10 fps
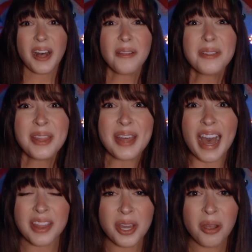Other than
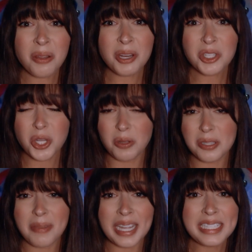that, though, they're
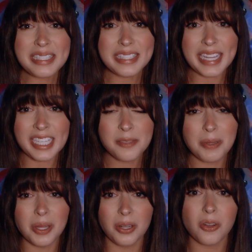chosen by a state's
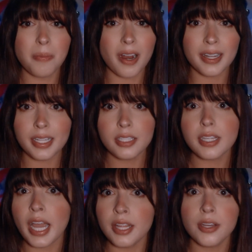political parties,
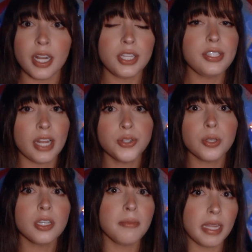either at a
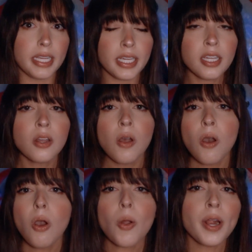central committee
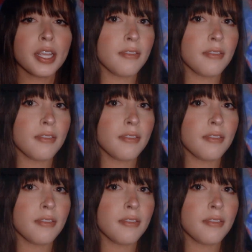or at a